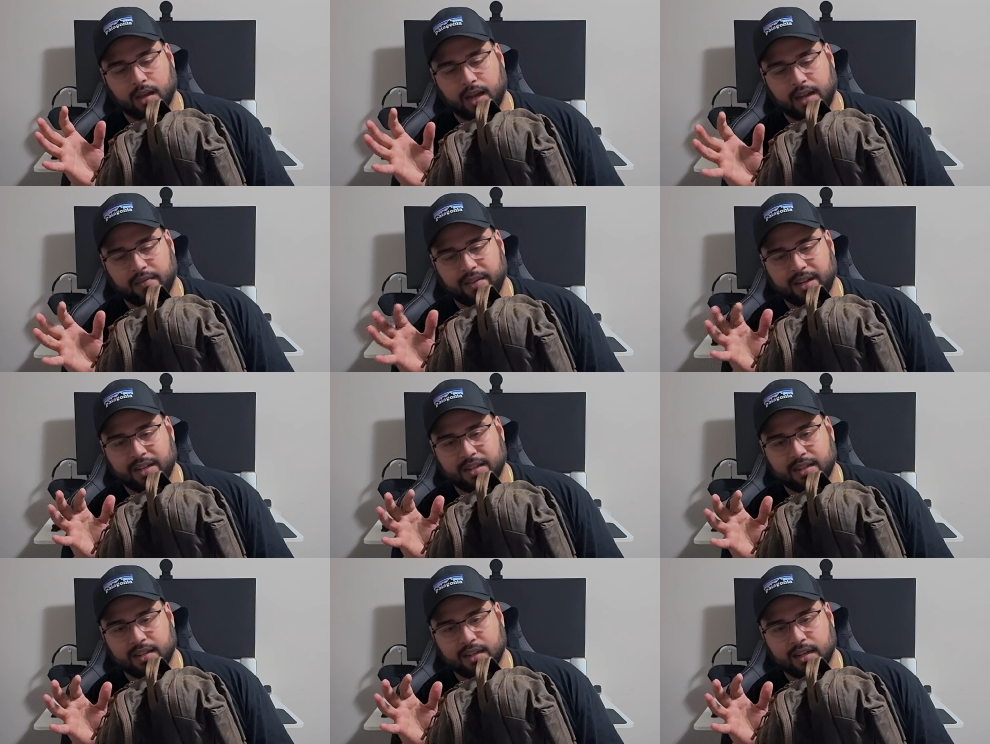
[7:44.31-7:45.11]
I feel
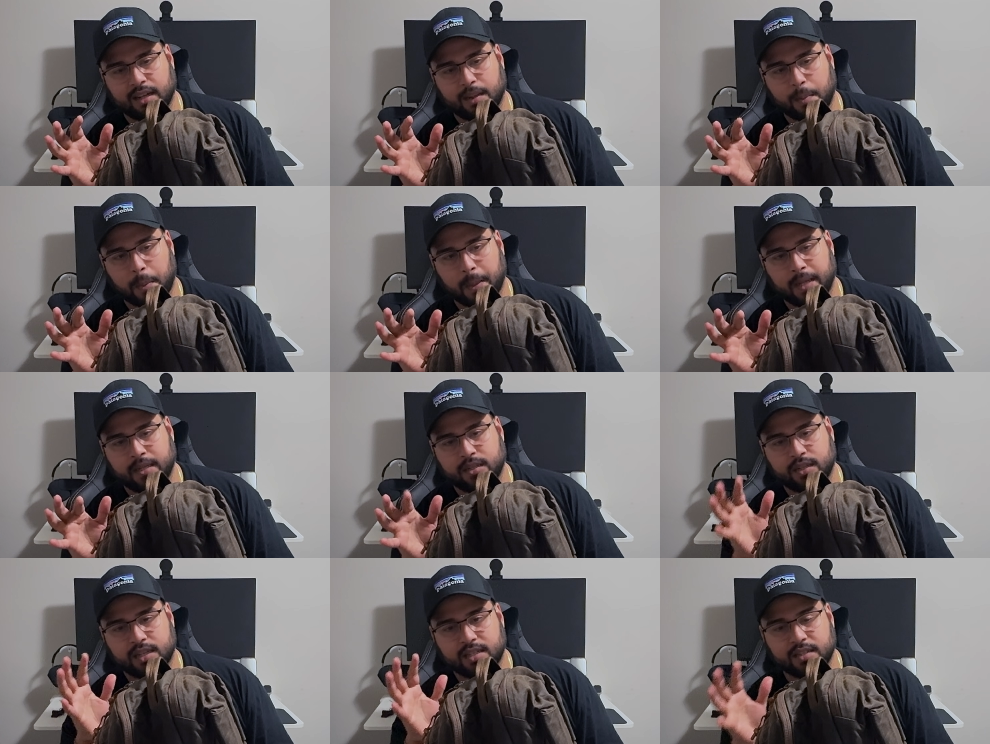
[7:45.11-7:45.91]
it
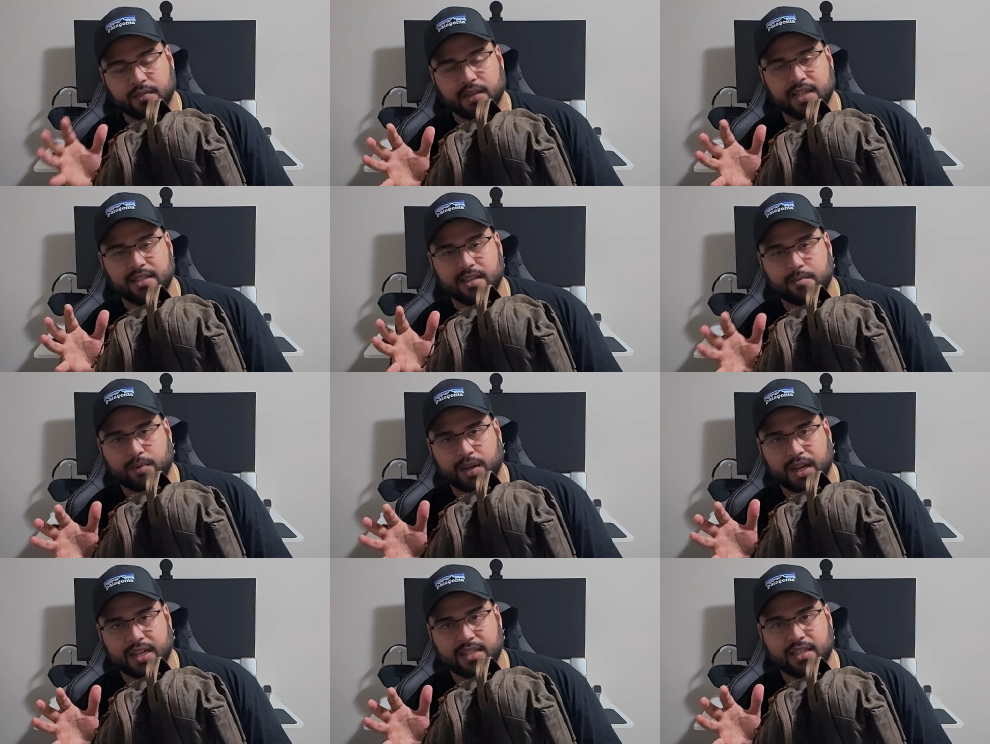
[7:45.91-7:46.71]
justifies that
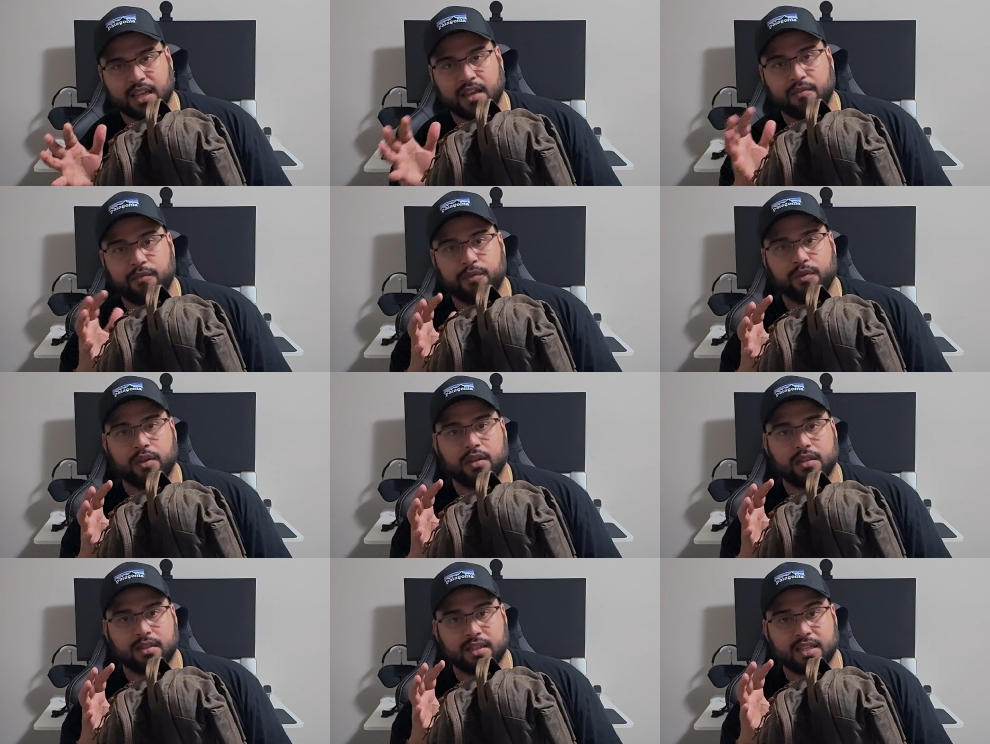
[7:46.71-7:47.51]
price if
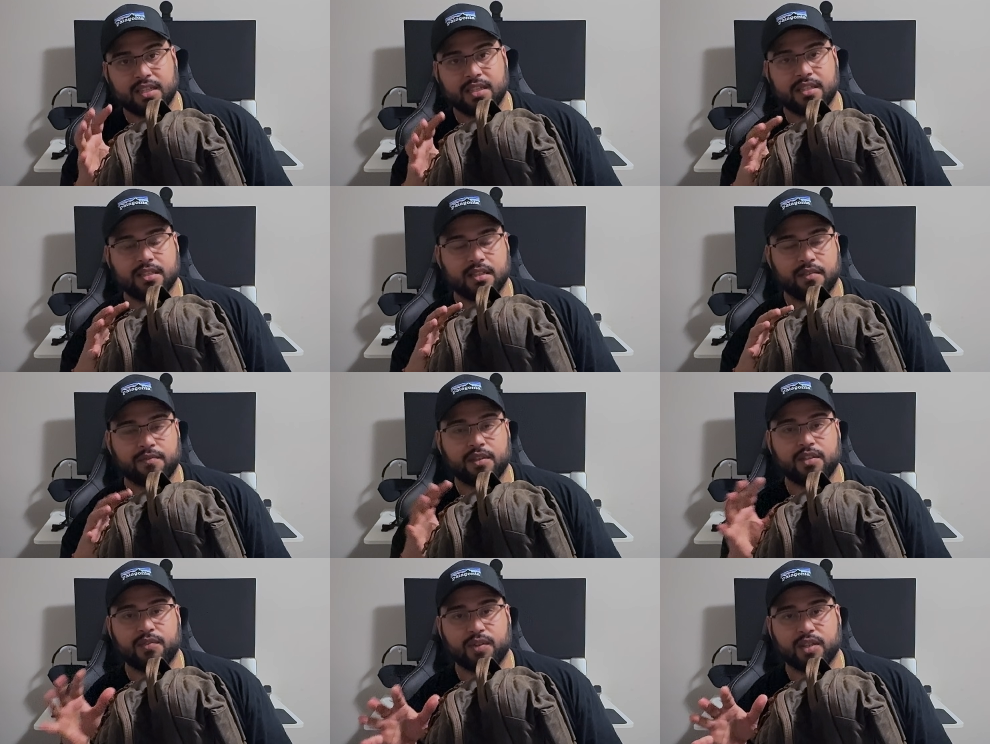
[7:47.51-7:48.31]

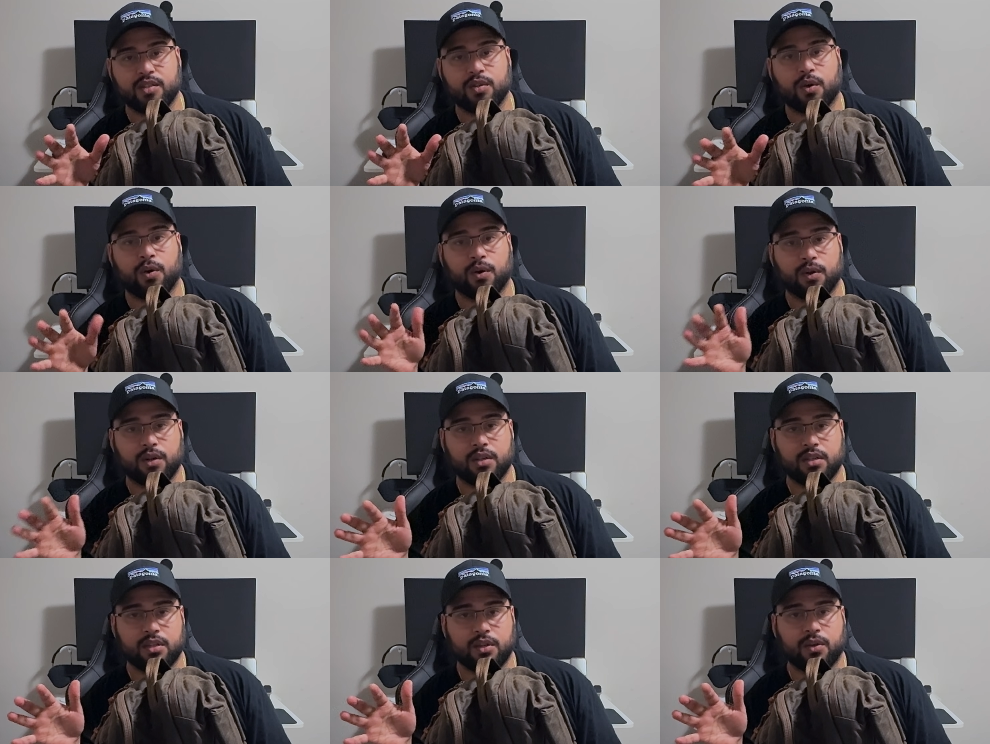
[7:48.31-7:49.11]
this fits
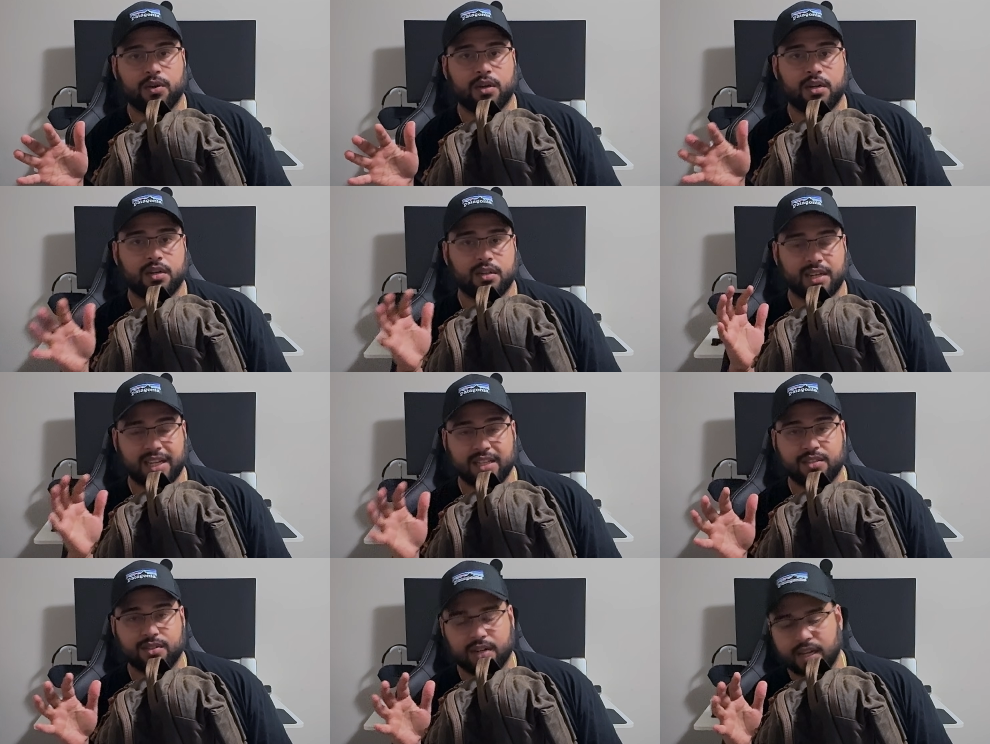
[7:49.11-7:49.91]
all your
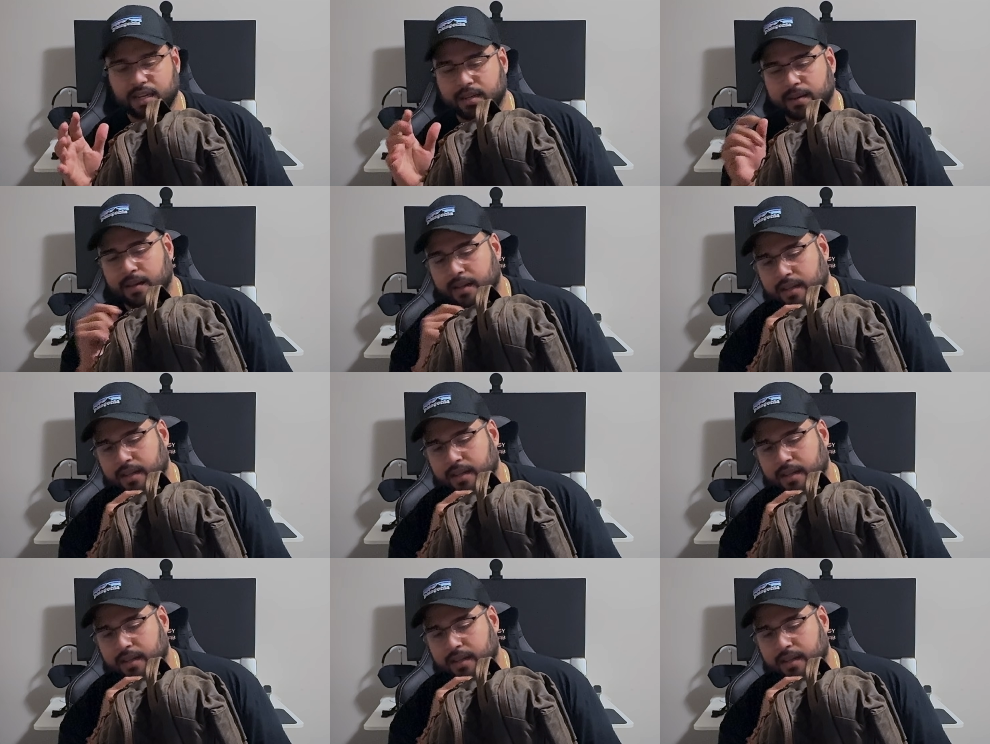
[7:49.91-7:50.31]
needs, right?